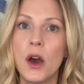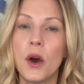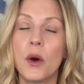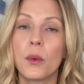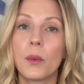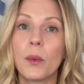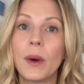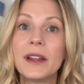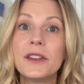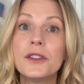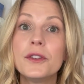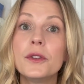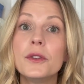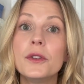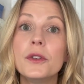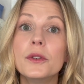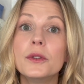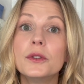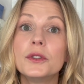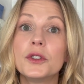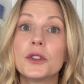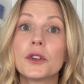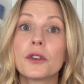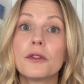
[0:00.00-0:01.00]
When you
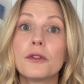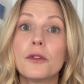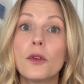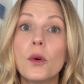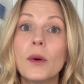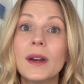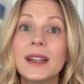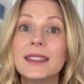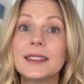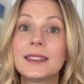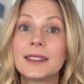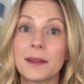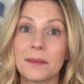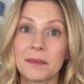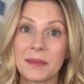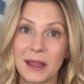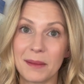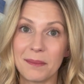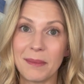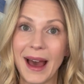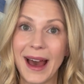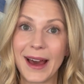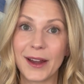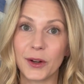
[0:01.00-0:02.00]
use your voice, something
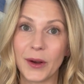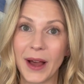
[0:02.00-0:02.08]
bad will